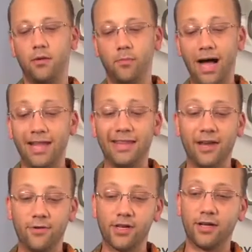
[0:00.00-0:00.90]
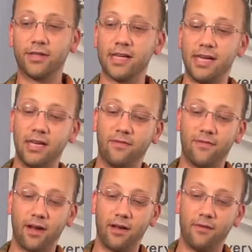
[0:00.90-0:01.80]
But the end result is I need to
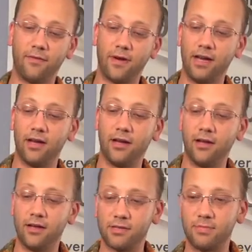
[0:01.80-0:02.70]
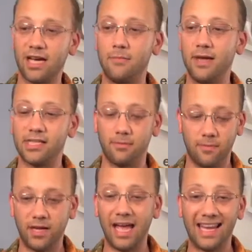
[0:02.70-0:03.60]
find some time to make some
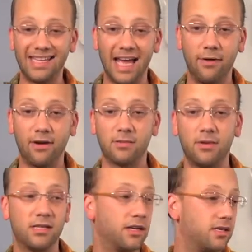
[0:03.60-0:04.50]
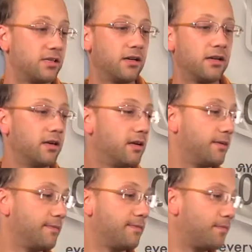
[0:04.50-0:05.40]
Cat Daddy recipes because
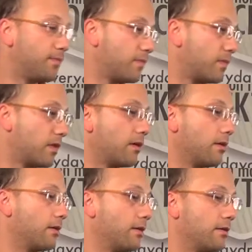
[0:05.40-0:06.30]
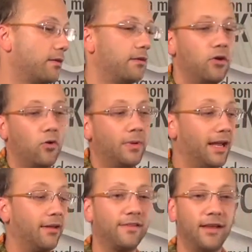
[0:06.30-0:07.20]
nobody else has. Nobody
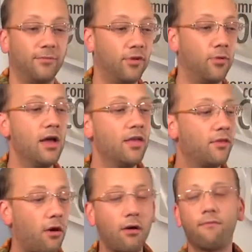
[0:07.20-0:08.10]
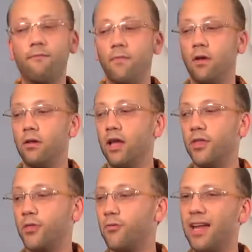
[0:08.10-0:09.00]
else seems to. There are like
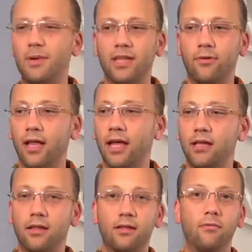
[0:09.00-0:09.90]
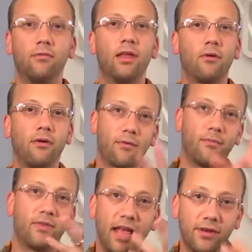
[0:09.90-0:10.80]
3, but they were
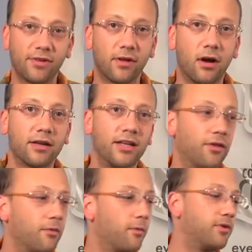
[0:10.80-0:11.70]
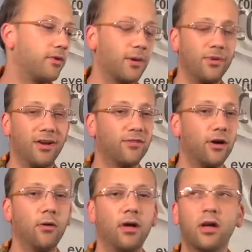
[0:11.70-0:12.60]
from Tales of the Cocktail that we went to a couple years
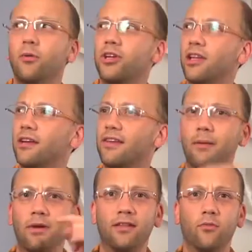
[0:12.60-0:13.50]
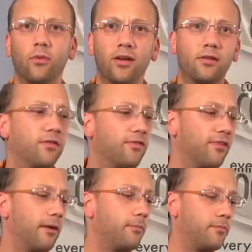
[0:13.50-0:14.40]
ago, which I think is happening the week this is
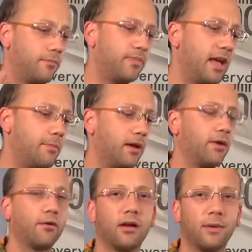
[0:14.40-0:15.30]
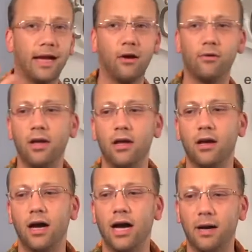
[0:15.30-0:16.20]
taping or coming out.
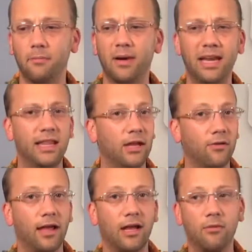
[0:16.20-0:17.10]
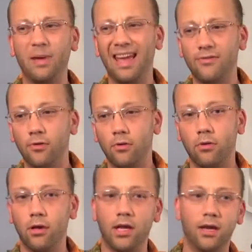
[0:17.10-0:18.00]
But they're like
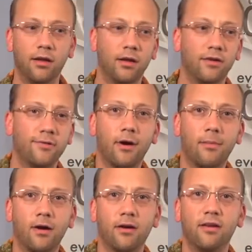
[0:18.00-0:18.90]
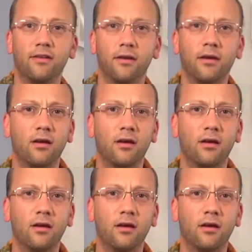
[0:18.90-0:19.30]
basil and strawberries and.